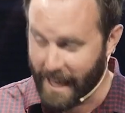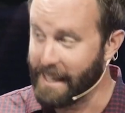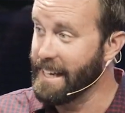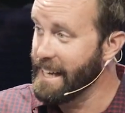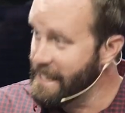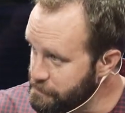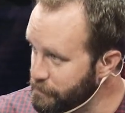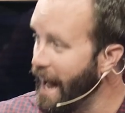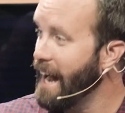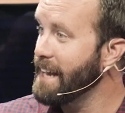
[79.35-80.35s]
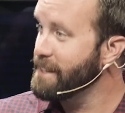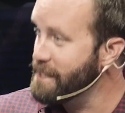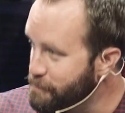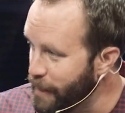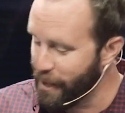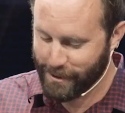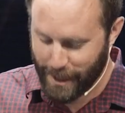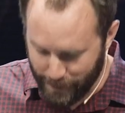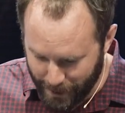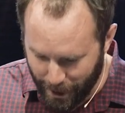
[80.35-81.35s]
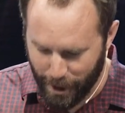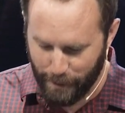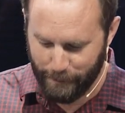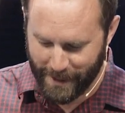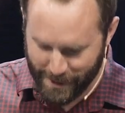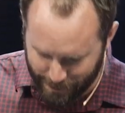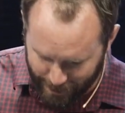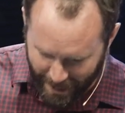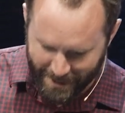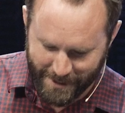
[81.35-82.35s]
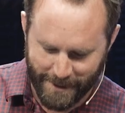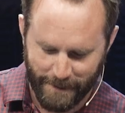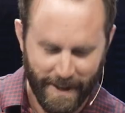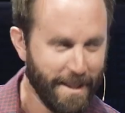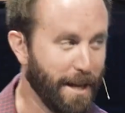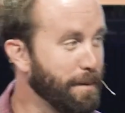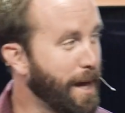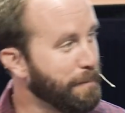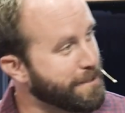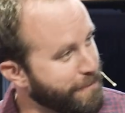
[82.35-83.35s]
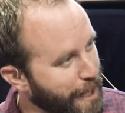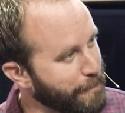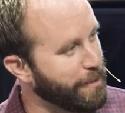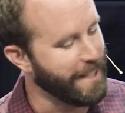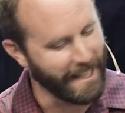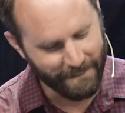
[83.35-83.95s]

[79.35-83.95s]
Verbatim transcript: And in his mind, these bears had become his friends, they'd become his family.